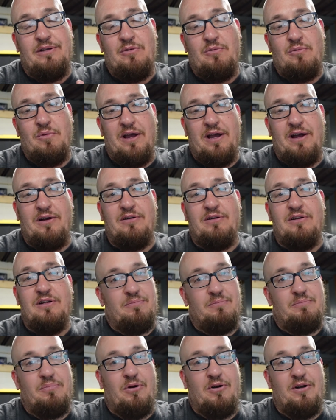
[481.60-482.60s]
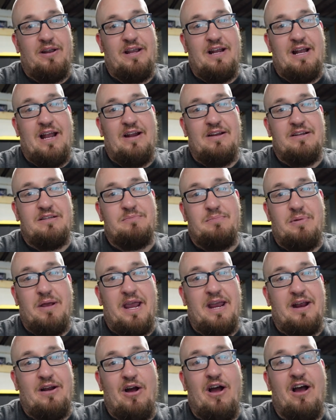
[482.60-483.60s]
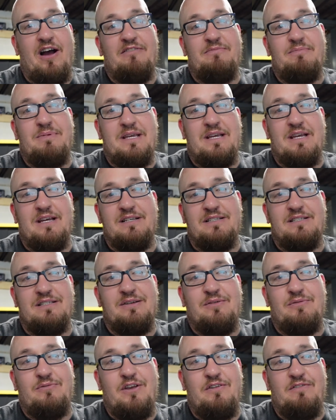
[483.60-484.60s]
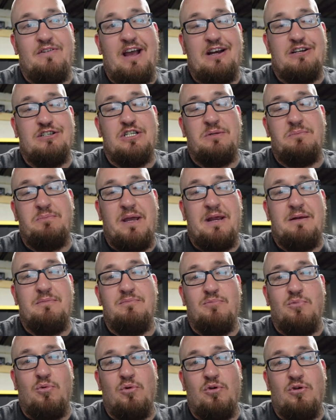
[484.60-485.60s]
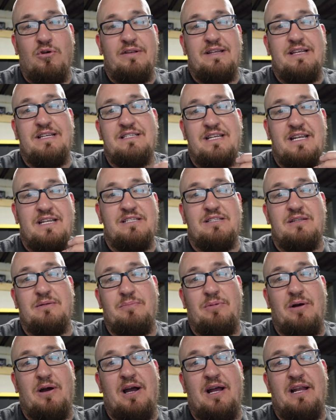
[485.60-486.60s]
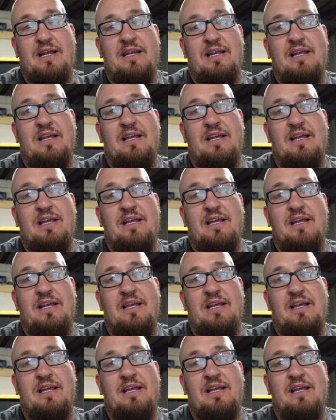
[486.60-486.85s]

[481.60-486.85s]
Well, parting it out has paid off because we've actually made more on this Instant Pot